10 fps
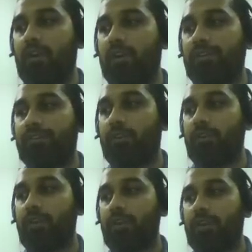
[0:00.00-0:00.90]

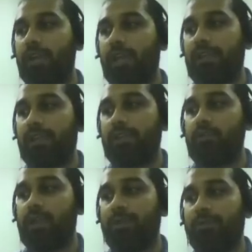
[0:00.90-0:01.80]
also in the new
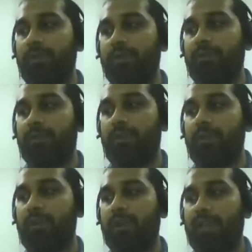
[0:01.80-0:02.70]
computed result,